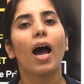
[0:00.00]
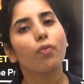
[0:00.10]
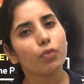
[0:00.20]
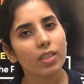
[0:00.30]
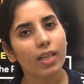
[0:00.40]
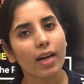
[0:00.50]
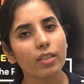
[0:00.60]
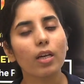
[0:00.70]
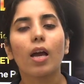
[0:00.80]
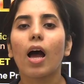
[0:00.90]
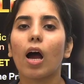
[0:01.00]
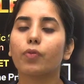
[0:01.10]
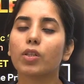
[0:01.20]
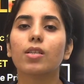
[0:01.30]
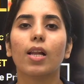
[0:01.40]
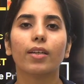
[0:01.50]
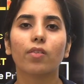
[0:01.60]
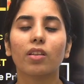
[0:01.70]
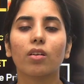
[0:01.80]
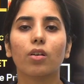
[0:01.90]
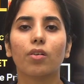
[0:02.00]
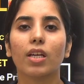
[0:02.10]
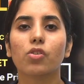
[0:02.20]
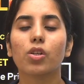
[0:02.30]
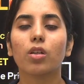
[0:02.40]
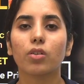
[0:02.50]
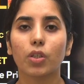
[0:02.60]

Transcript: After that, after selecting the duration